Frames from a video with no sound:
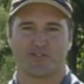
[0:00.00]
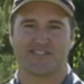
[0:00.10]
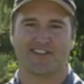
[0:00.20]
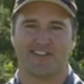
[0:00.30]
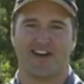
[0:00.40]
was
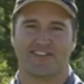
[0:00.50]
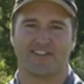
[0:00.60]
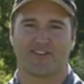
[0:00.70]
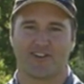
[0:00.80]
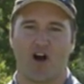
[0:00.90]
still on
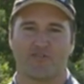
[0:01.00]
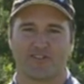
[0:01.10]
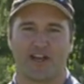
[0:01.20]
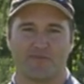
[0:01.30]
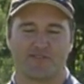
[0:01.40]
their golf
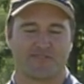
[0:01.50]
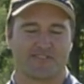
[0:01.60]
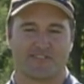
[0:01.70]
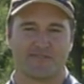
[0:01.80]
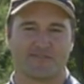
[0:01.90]
clubs. It was
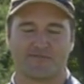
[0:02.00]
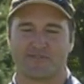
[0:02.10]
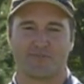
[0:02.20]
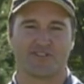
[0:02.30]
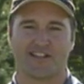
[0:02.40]
the
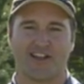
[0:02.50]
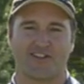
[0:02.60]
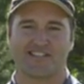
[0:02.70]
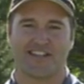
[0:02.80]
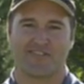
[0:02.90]
most
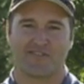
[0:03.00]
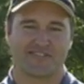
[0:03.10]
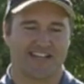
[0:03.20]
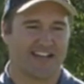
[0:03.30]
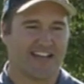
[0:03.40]
hilarious thing I've ever
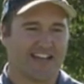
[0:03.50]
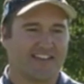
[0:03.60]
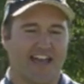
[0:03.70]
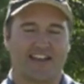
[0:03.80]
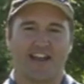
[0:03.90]
seen.
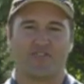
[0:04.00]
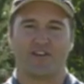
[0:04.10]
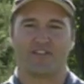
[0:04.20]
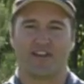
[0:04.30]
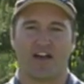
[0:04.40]
They had never
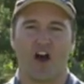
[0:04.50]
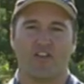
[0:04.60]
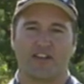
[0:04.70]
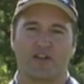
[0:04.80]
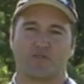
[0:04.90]
even done, all
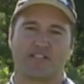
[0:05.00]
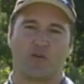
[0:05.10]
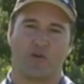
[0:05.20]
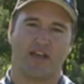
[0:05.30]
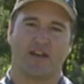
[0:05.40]
they did was they
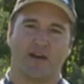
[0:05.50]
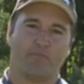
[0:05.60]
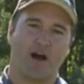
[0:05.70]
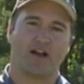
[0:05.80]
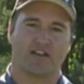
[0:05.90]
went,
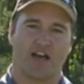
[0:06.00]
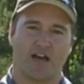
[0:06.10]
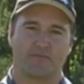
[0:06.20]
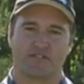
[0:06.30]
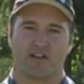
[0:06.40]
bought
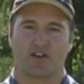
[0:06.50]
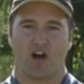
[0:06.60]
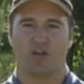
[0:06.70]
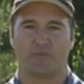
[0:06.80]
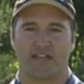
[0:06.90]
clubs,
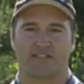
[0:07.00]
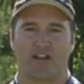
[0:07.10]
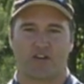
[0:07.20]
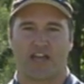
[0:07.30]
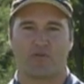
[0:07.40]
called me and said,
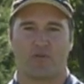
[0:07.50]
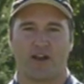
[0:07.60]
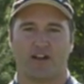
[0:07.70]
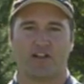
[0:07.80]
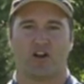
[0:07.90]
okay, we're
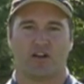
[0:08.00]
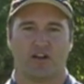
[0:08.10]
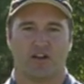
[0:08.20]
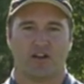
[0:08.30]
ready to learn.